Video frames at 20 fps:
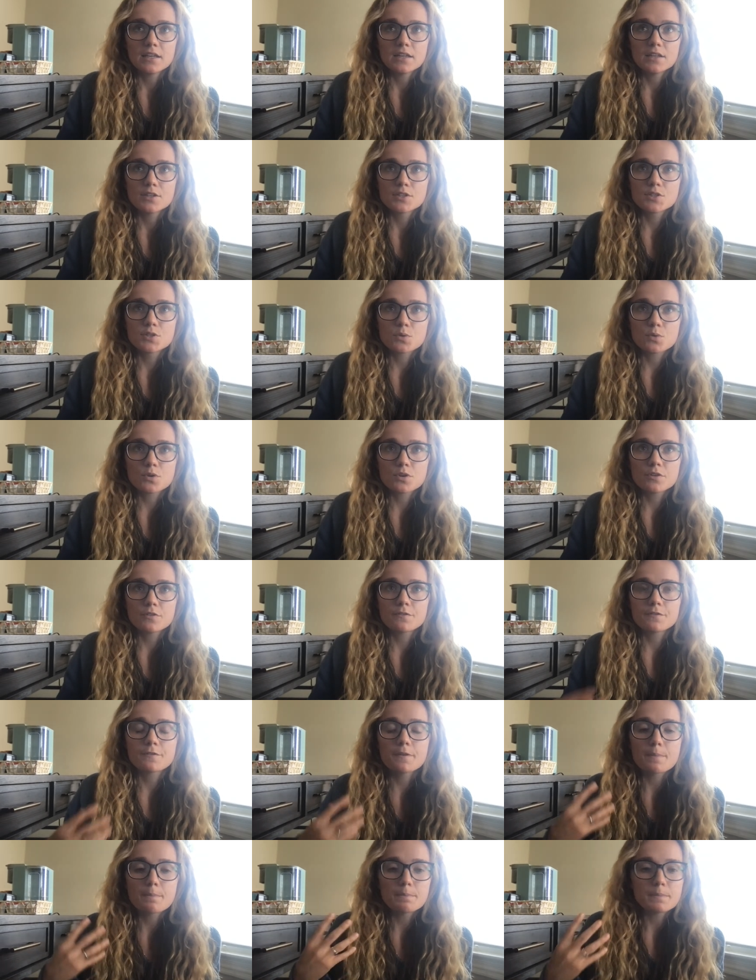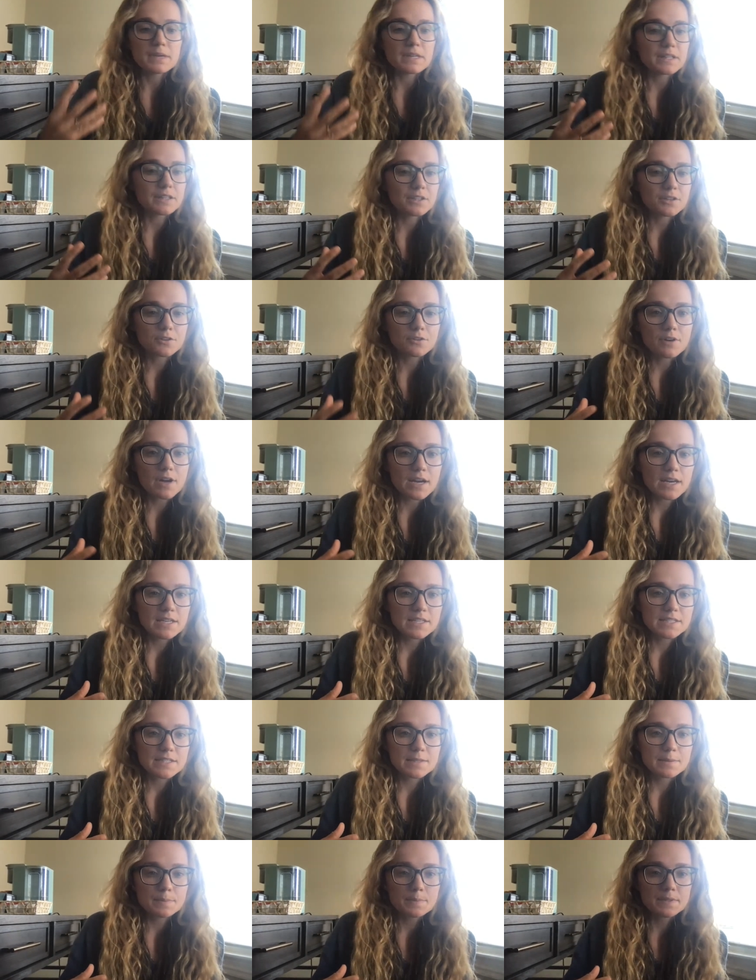sort of familiarize
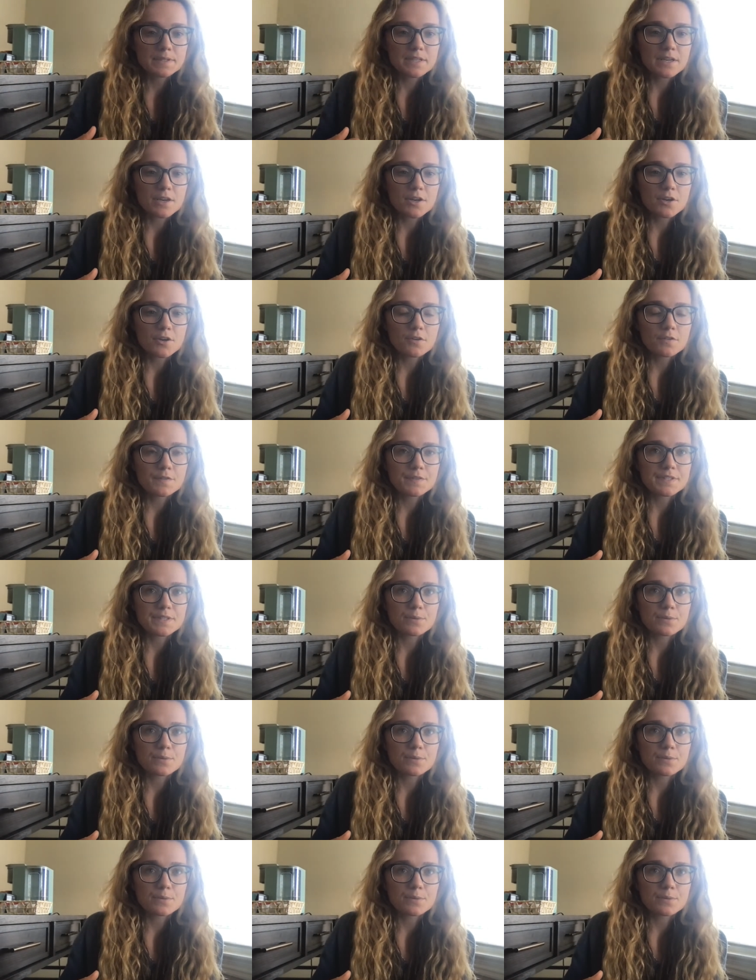themselves